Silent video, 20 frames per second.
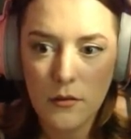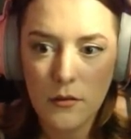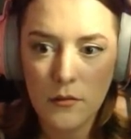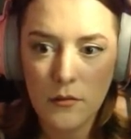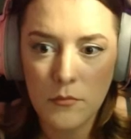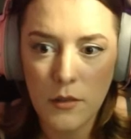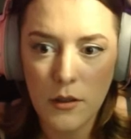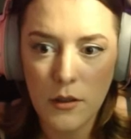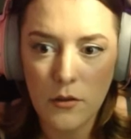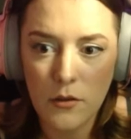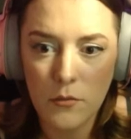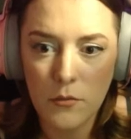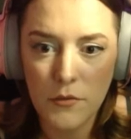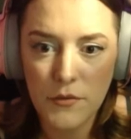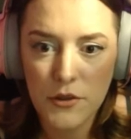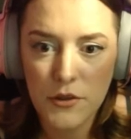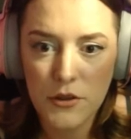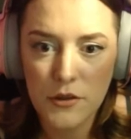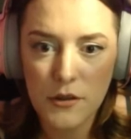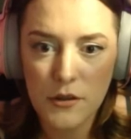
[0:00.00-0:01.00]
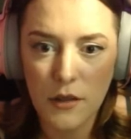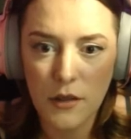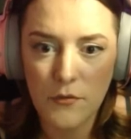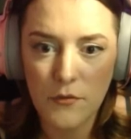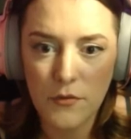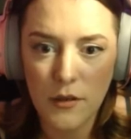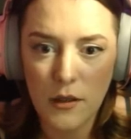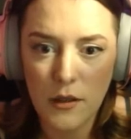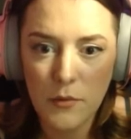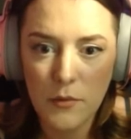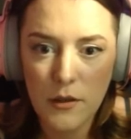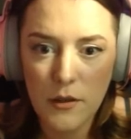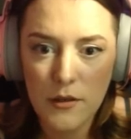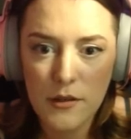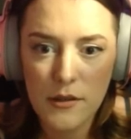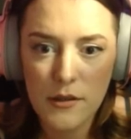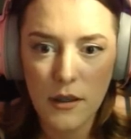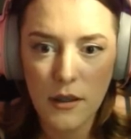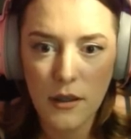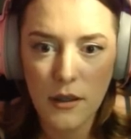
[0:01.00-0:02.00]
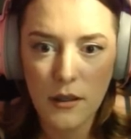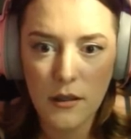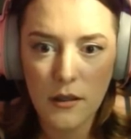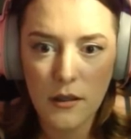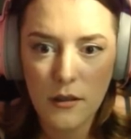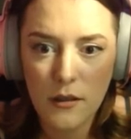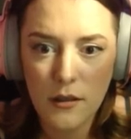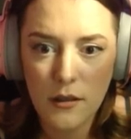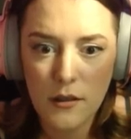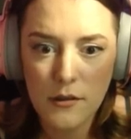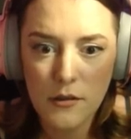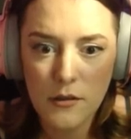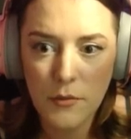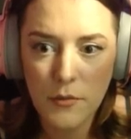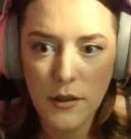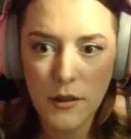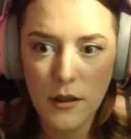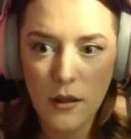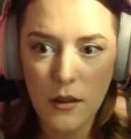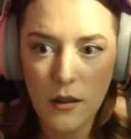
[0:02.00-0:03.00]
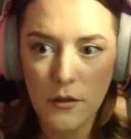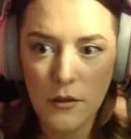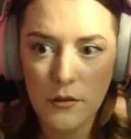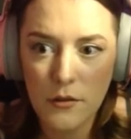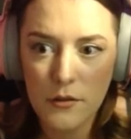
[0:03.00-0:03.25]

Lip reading: Oh my god, my vision's going funny. Where is he? He's got to be close.